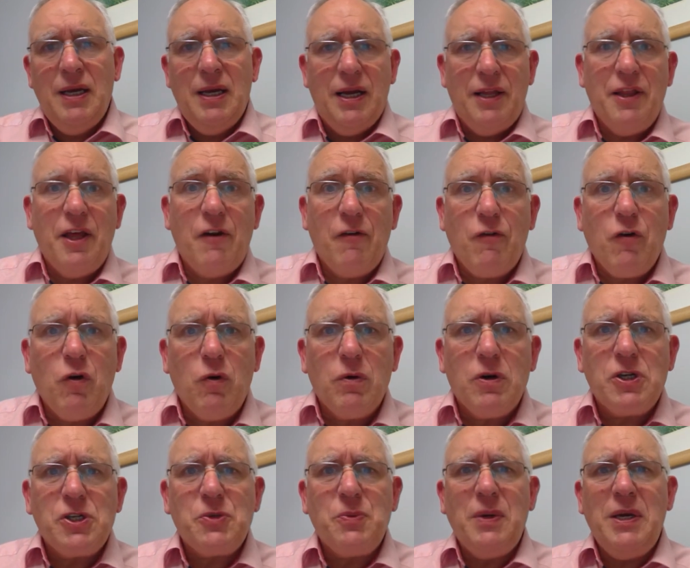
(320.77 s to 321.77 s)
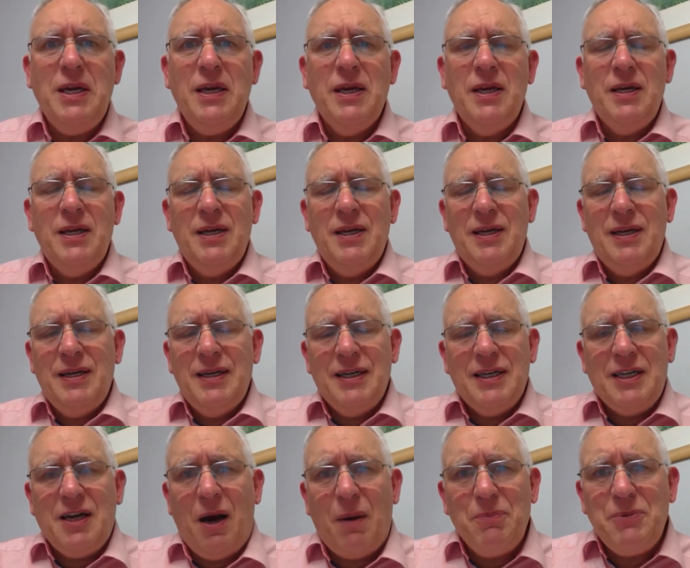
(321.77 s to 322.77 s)
And then, of course, we
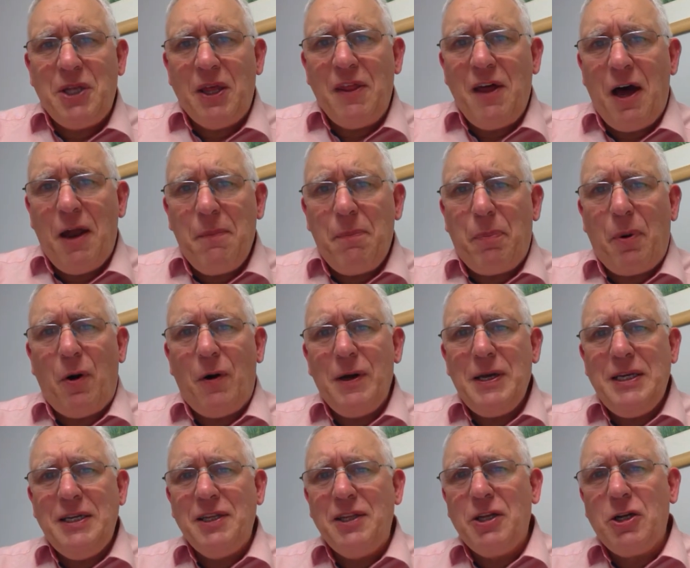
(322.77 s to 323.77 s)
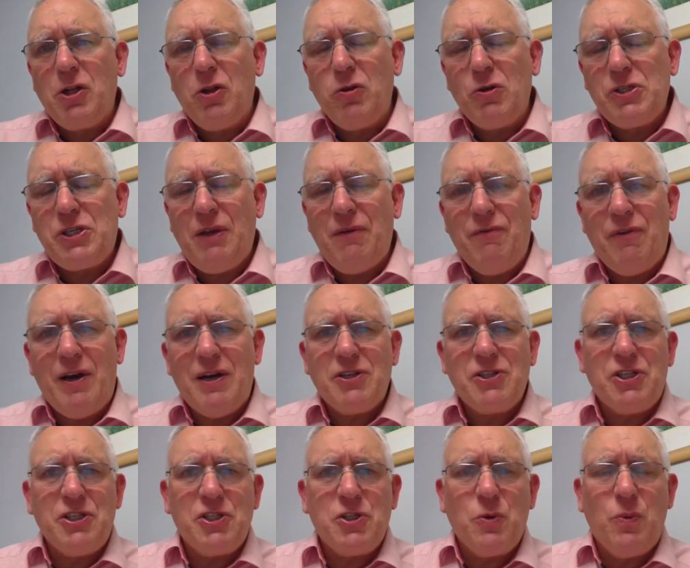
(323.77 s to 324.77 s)
come to that point in the closing
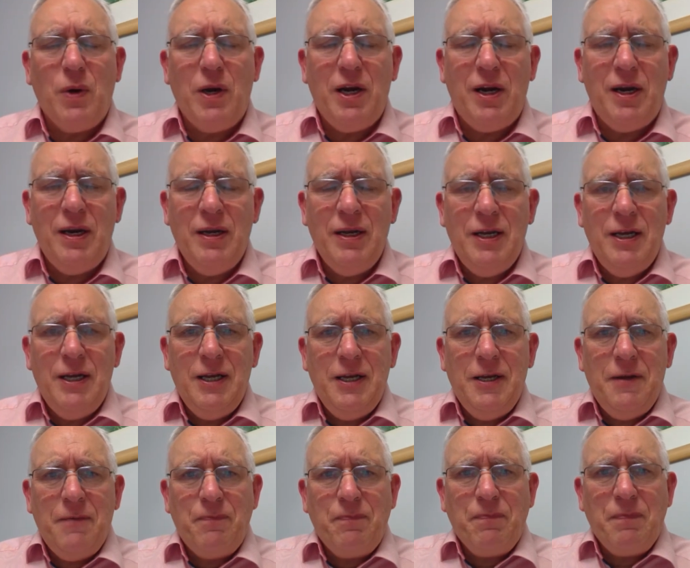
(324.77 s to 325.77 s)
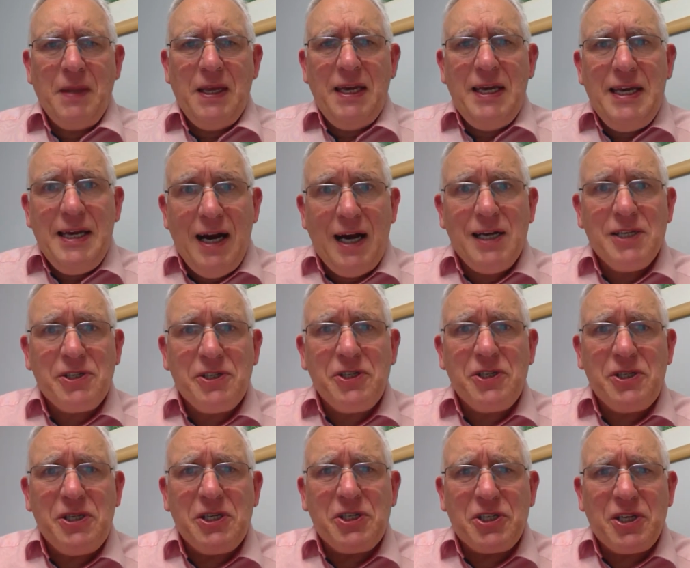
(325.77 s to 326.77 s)
verses where he asks his
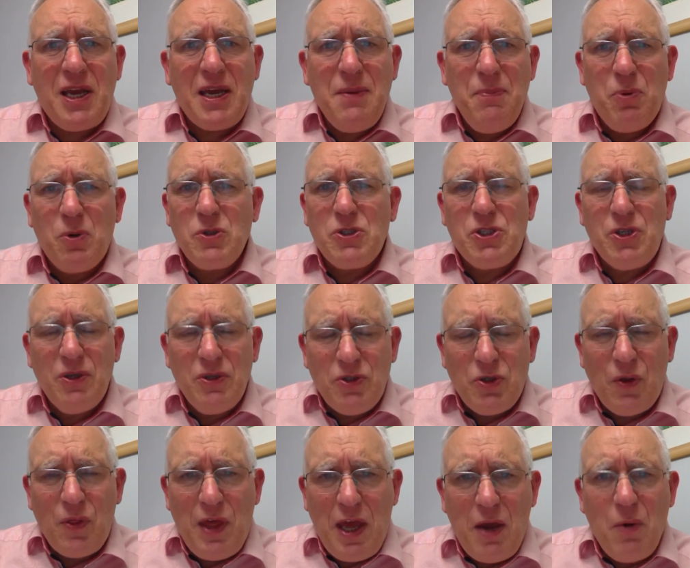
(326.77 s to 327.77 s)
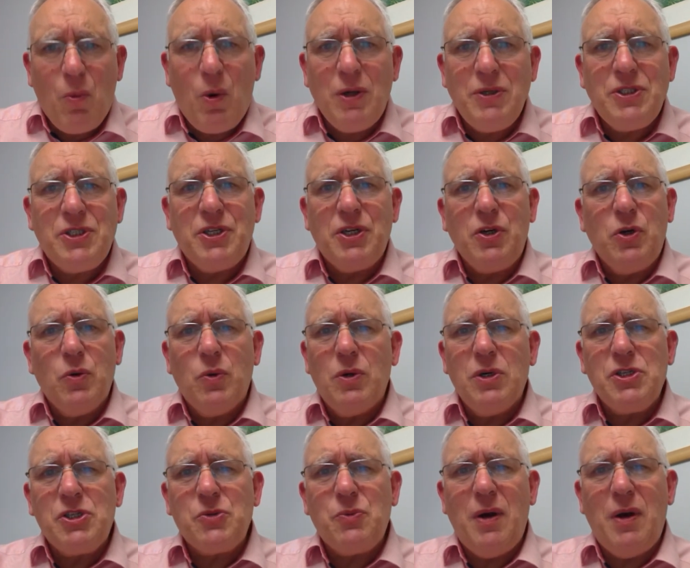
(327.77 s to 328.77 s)
disciples, do they want to go
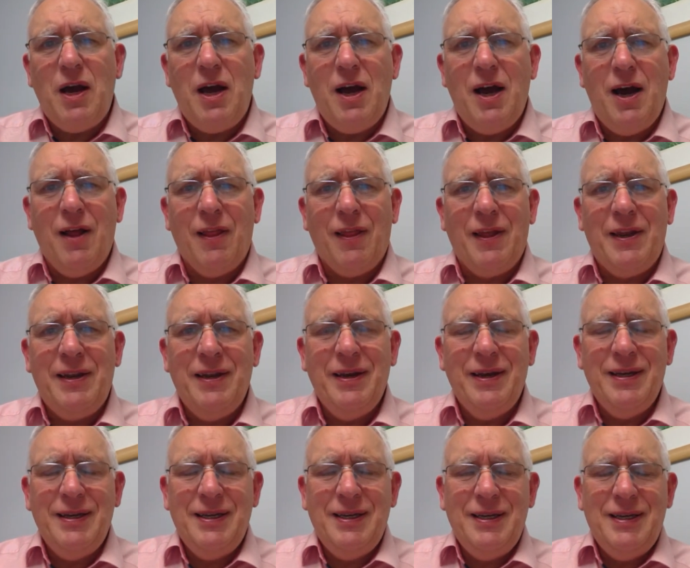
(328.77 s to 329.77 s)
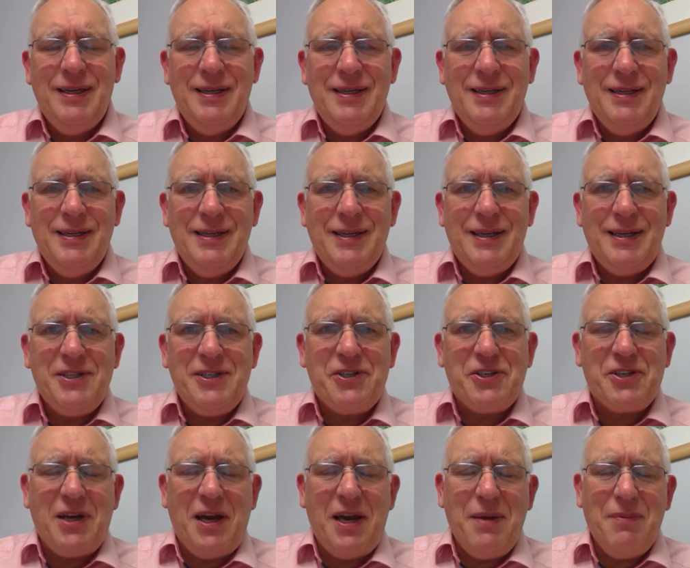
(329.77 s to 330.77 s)
as well? And
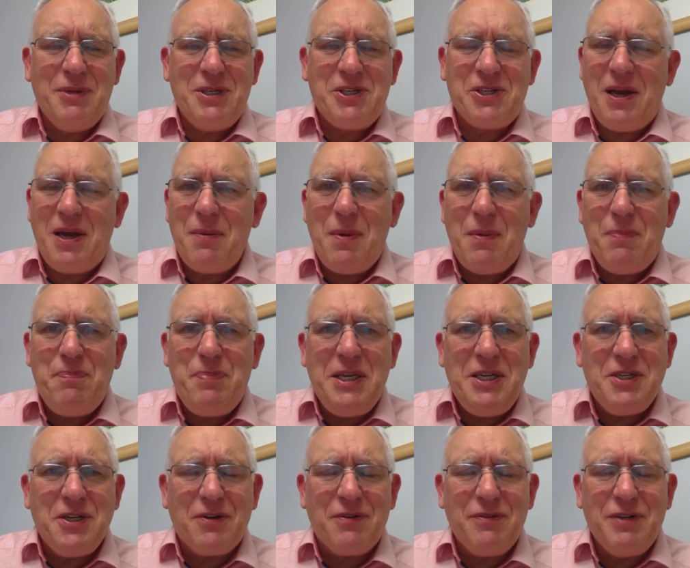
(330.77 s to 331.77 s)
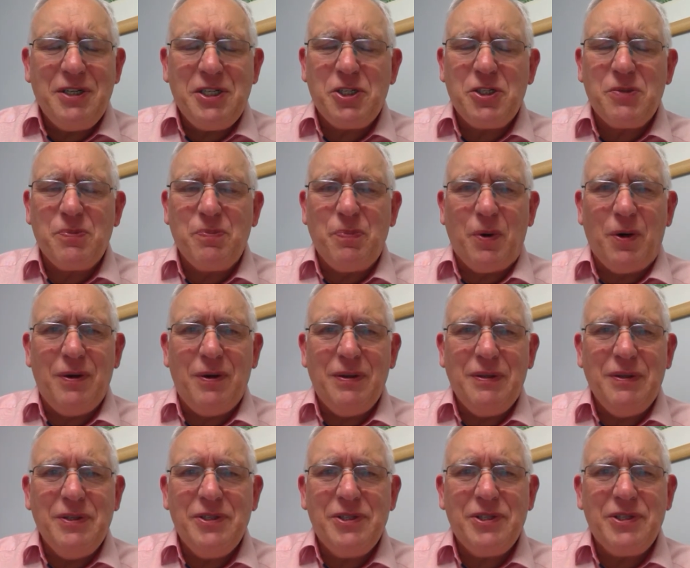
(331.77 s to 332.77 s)
Simon Peter
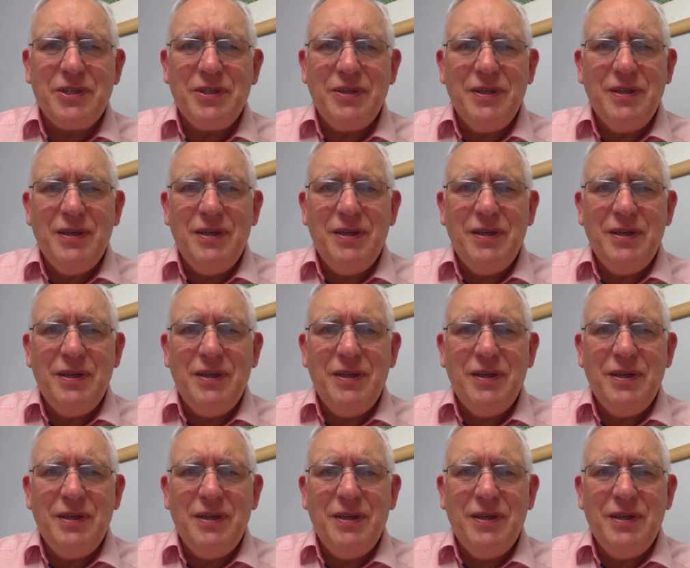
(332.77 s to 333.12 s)
responds,